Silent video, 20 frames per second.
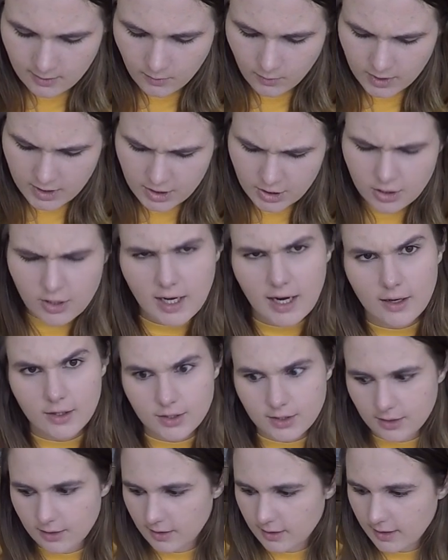What does your
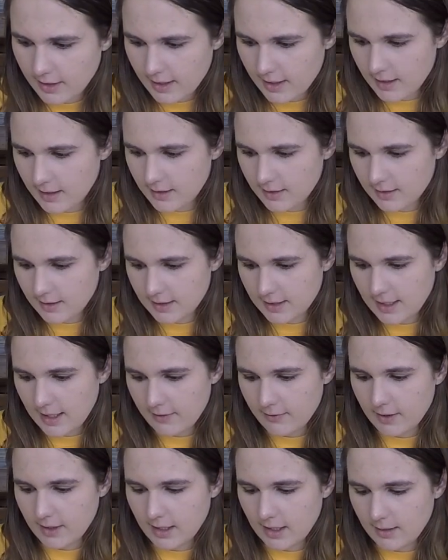house look like? Does it
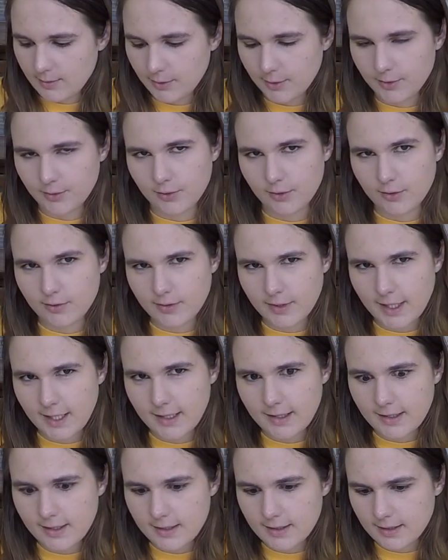have a gabled roof
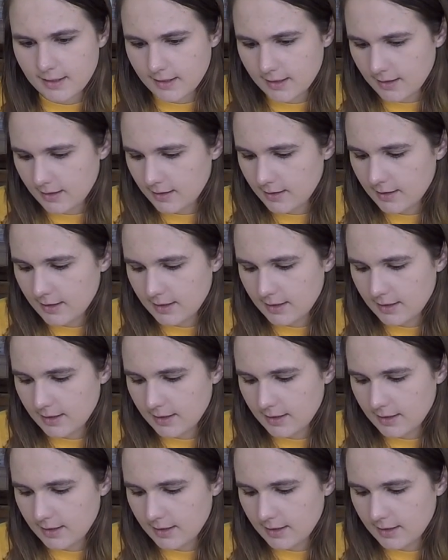like this?